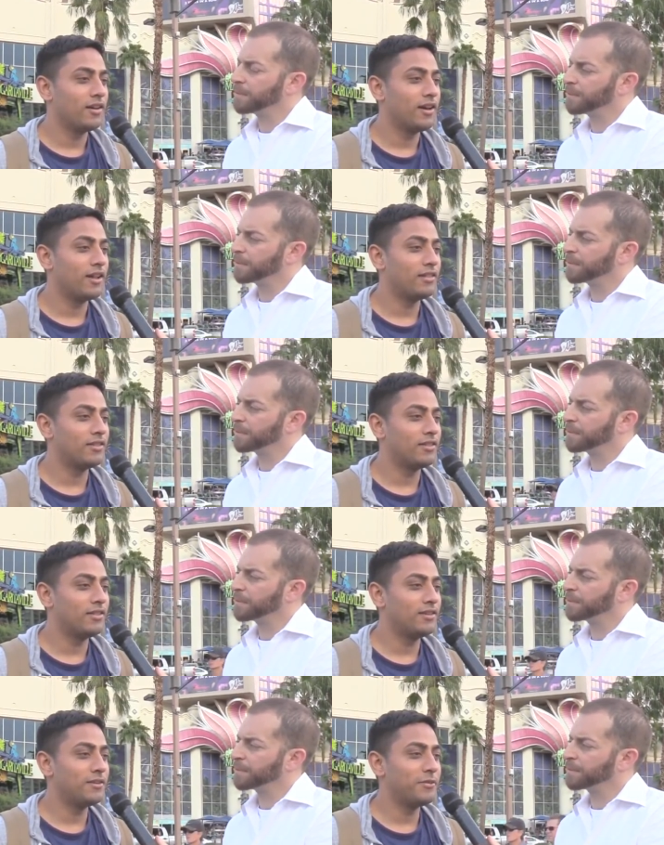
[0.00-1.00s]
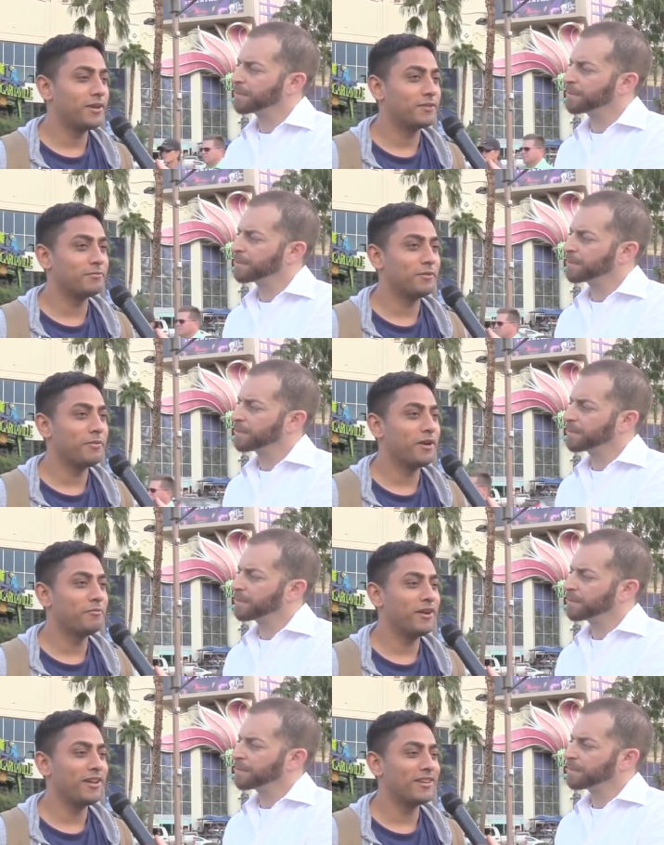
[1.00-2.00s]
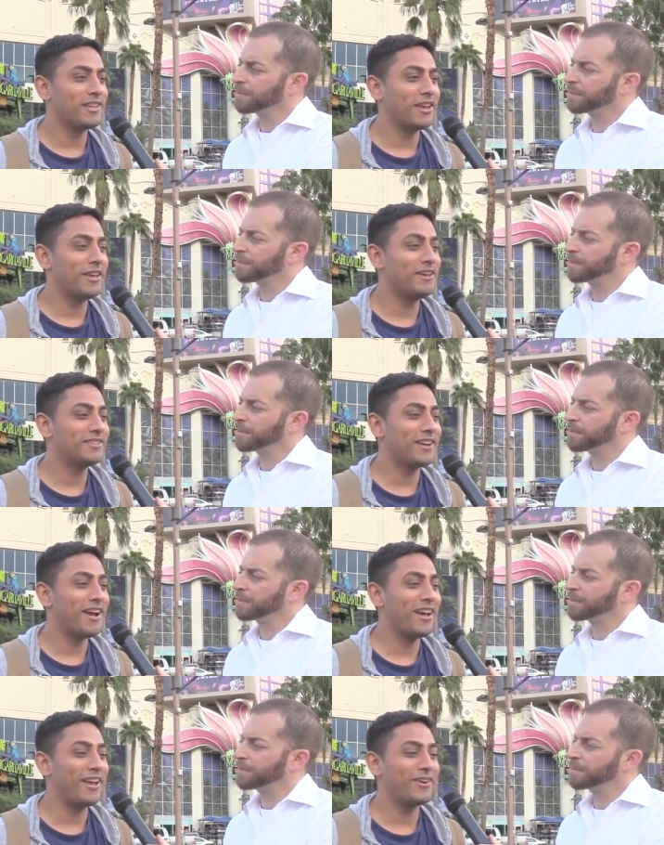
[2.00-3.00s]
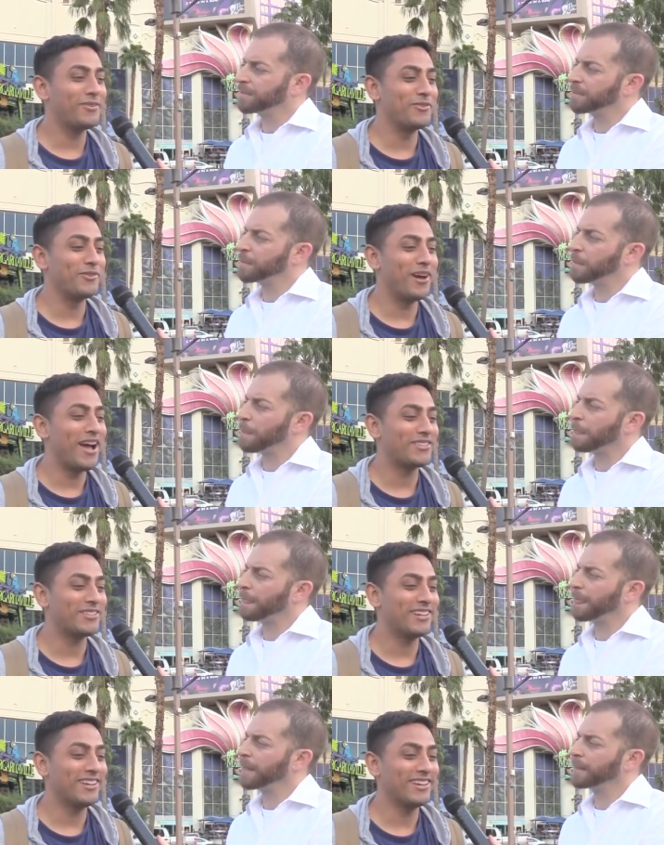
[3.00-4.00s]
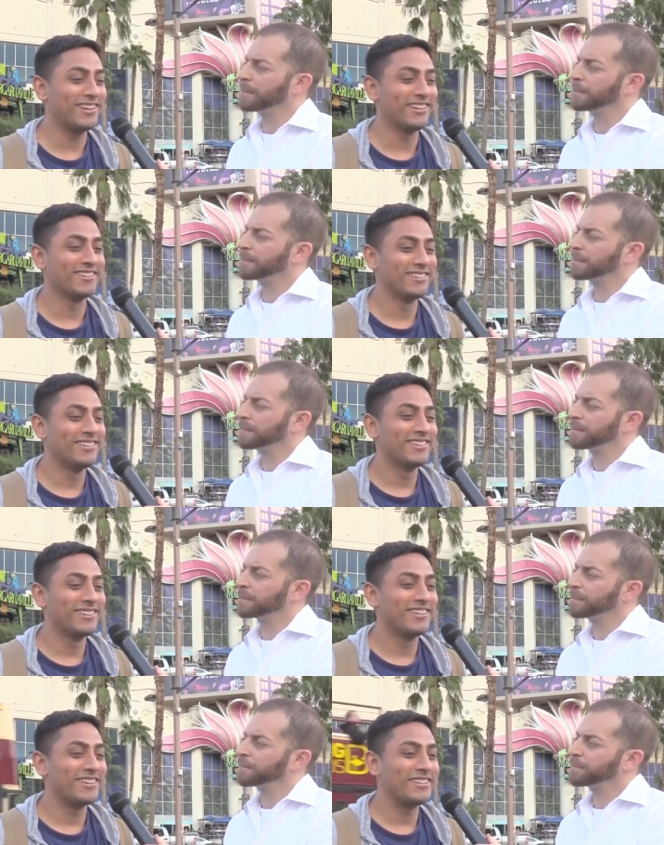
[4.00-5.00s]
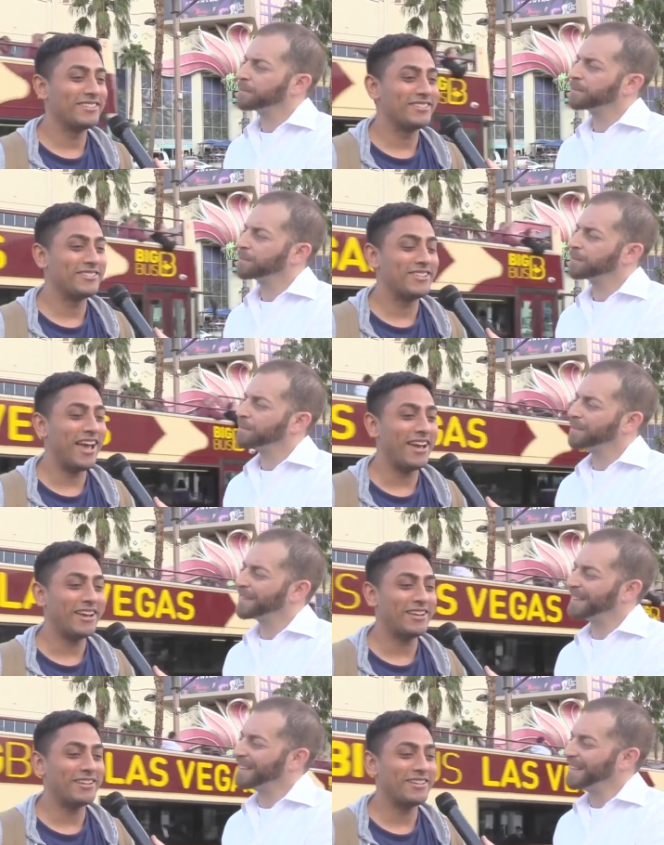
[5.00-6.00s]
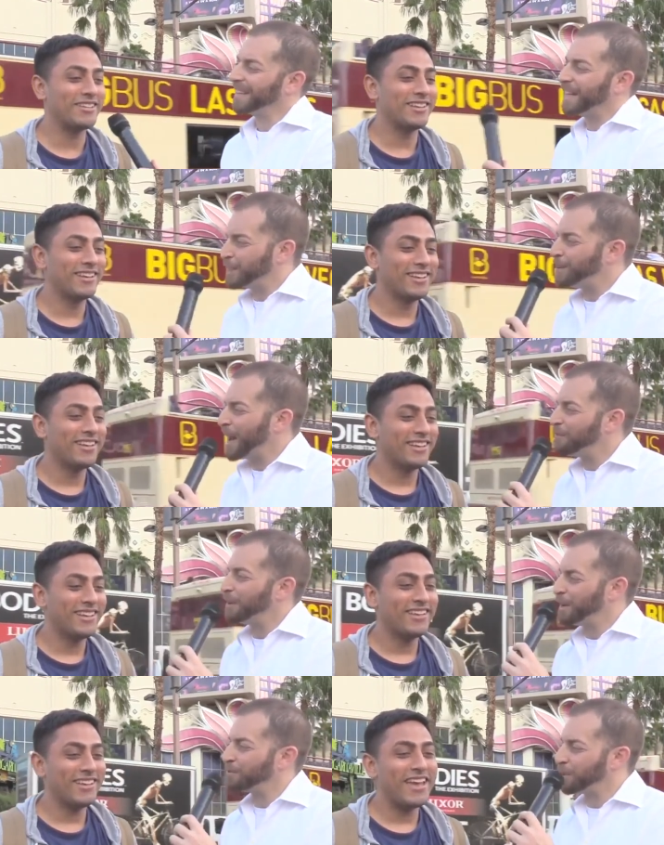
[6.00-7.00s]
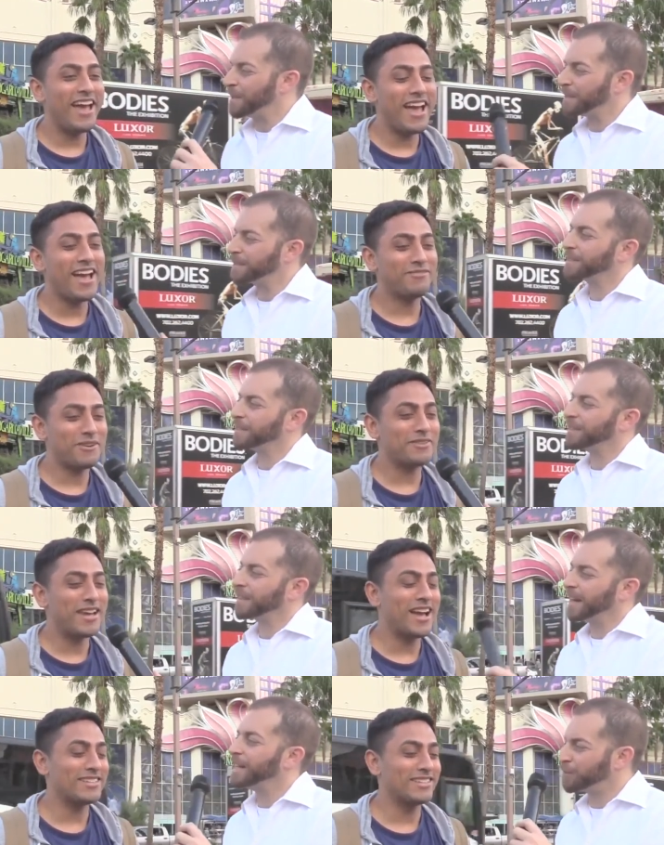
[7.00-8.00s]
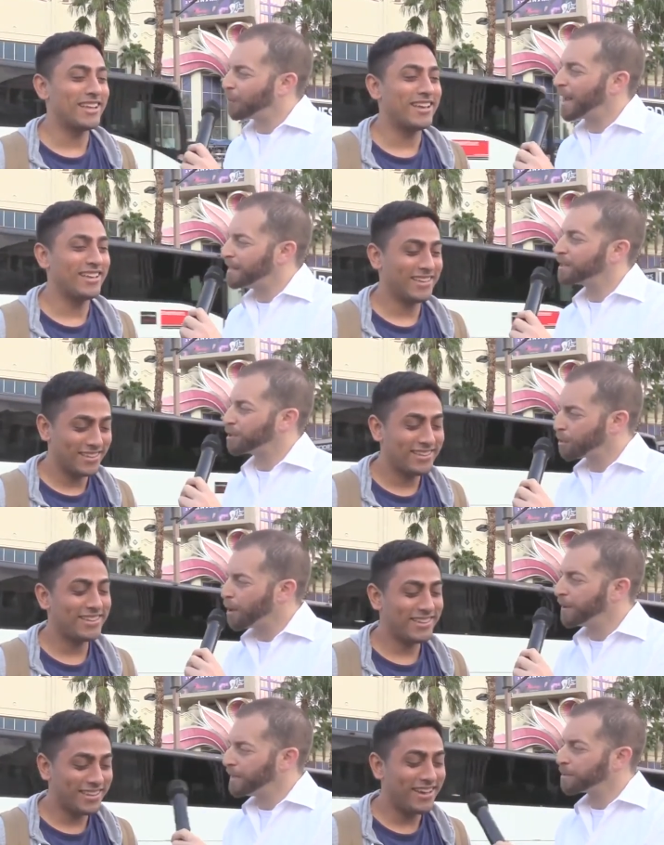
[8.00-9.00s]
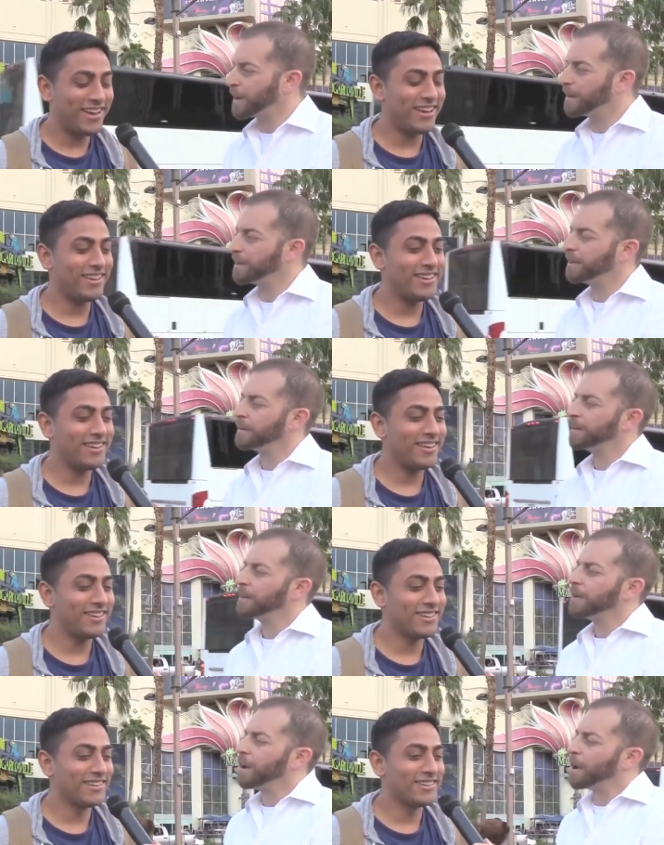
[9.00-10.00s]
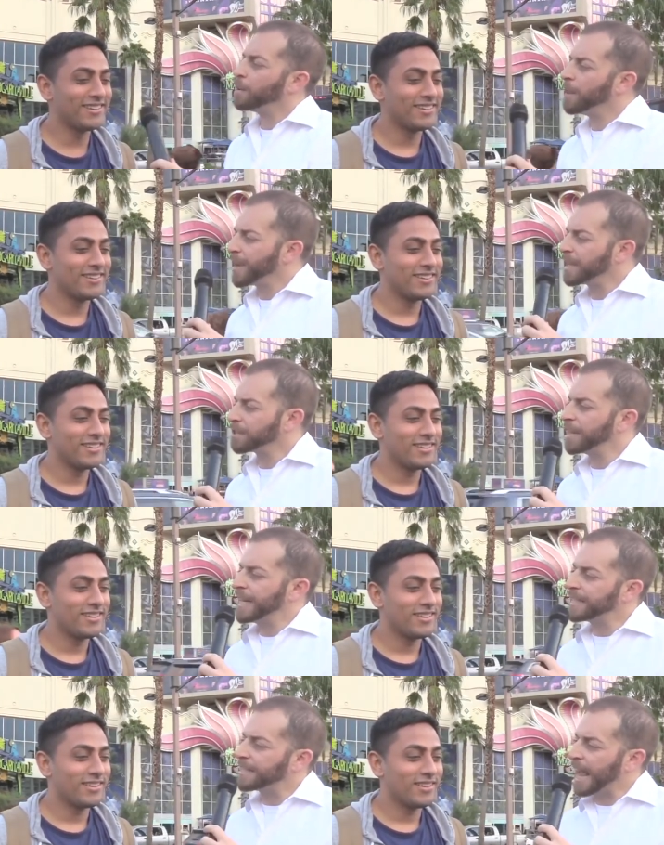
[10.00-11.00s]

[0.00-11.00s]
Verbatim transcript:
Speaker 1: yeah, like these are big big monies. Like he's the guy like who actually
Speaker 2: like he's benefiting from this. Yeah, from the tax. And his friends, his cronies. Yeah, right? yeah, yeah. Okay, well, let me ask you then: Is